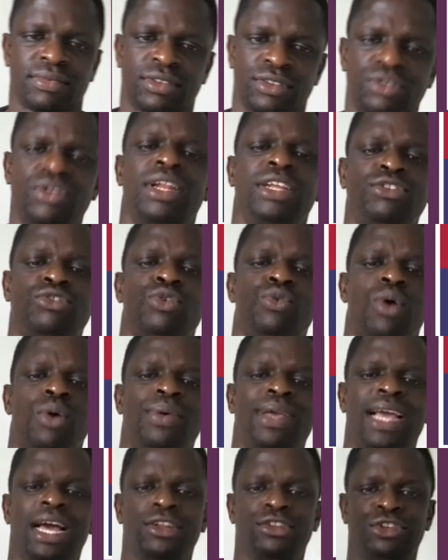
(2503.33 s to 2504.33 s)
So let's do what
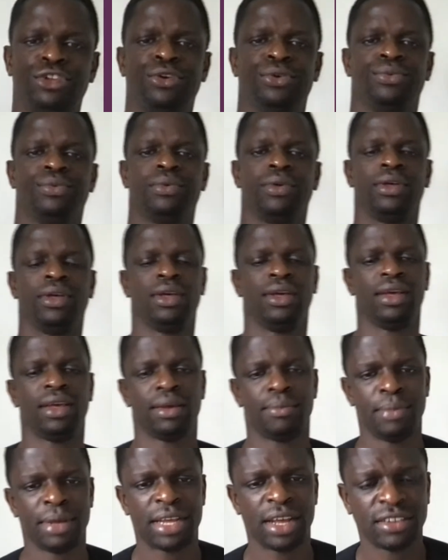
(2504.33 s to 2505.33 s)
we got to do.
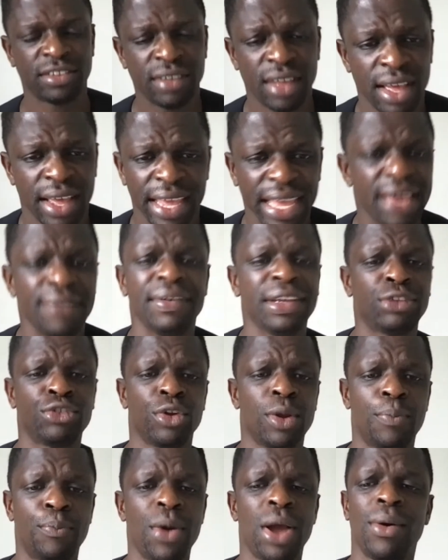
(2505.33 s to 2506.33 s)
Because even to
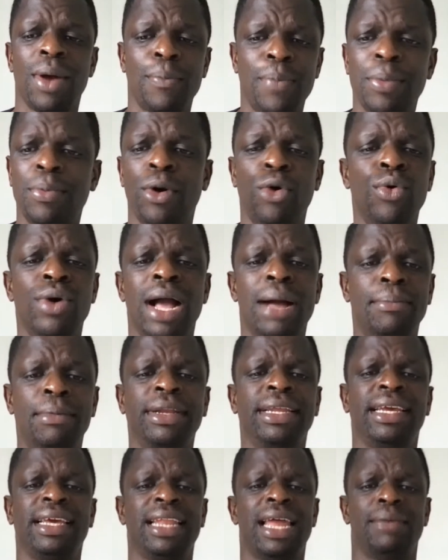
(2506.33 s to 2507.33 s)
the point where people who got
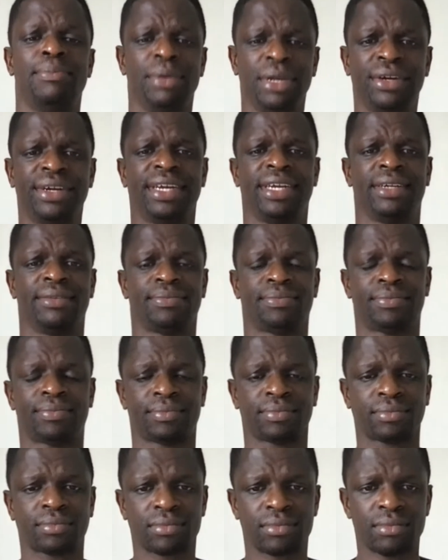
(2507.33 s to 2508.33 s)
money in Liberia,
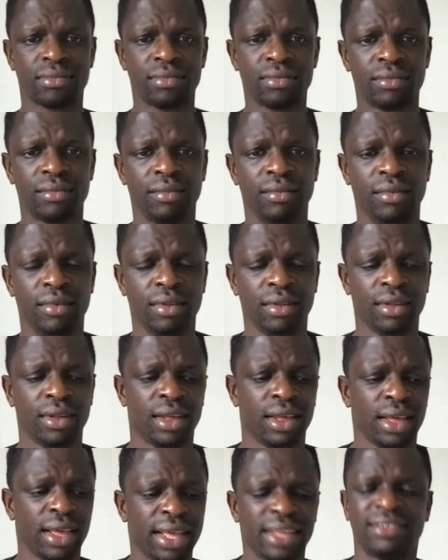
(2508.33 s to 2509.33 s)

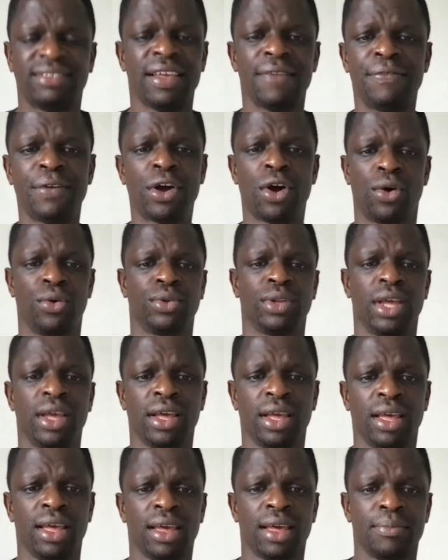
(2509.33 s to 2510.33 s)
it's difficult.
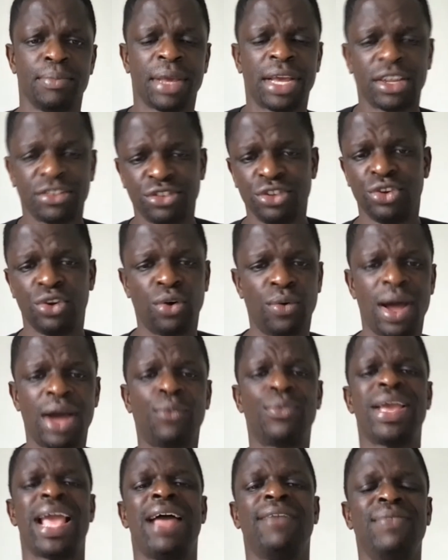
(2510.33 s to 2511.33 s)
Because you know
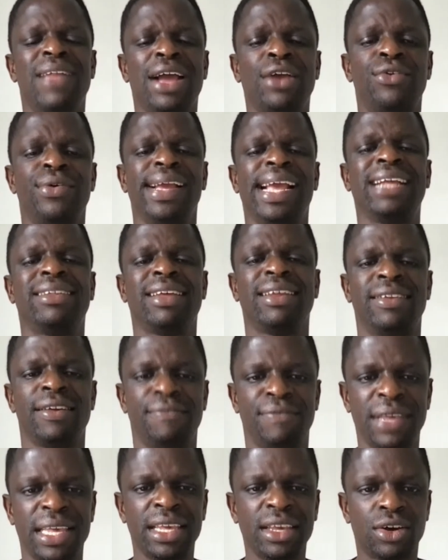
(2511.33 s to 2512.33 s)
what? We have not created the
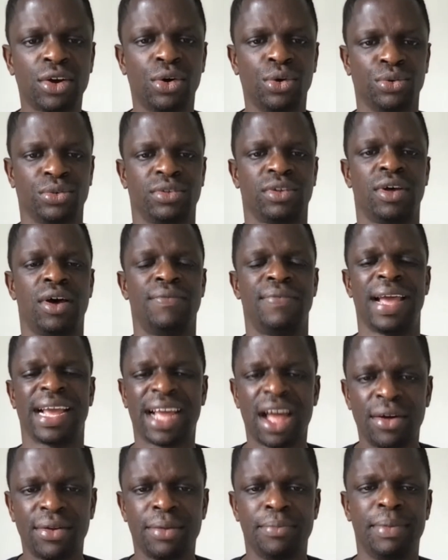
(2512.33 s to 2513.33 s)
vehicles of
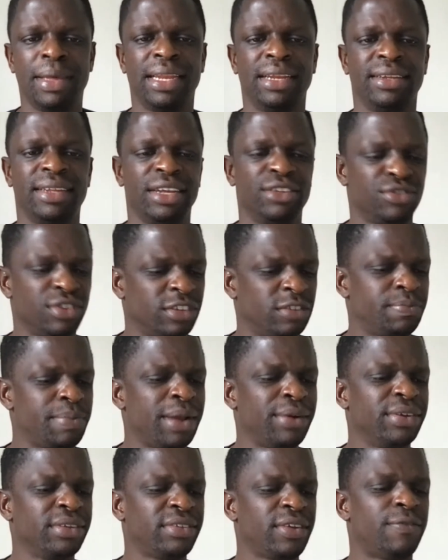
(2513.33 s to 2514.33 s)
accountability and
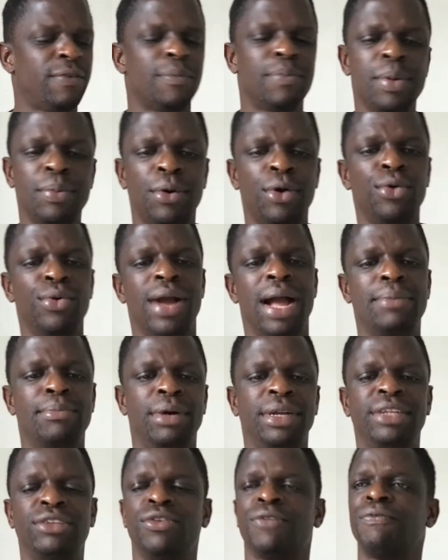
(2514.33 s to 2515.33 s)
transparency for people who got
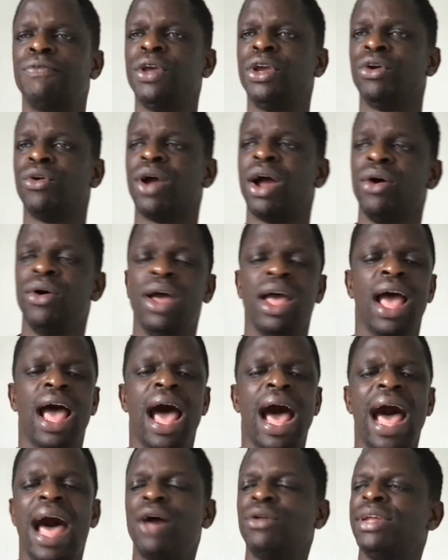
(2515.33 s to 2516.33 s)
money to figure out
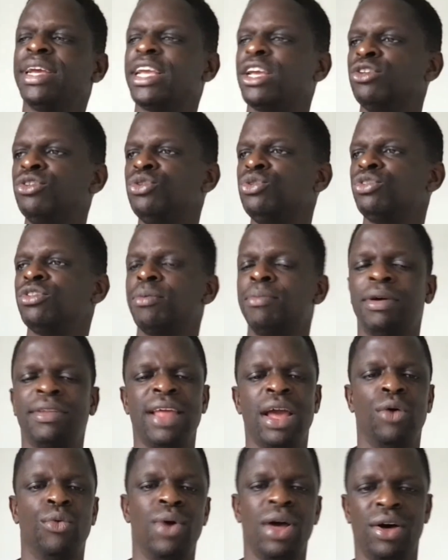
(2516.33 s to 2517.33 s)
how they can use some of
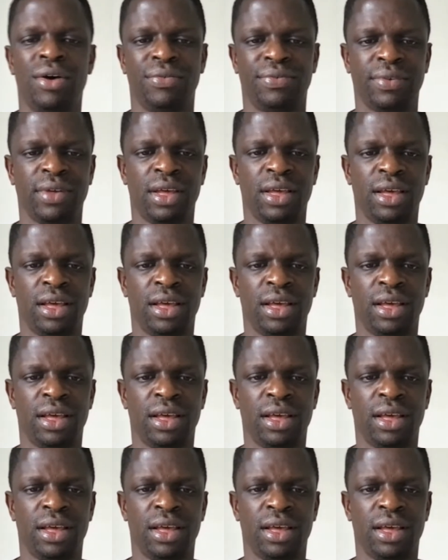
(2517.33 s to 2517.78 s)
their wealth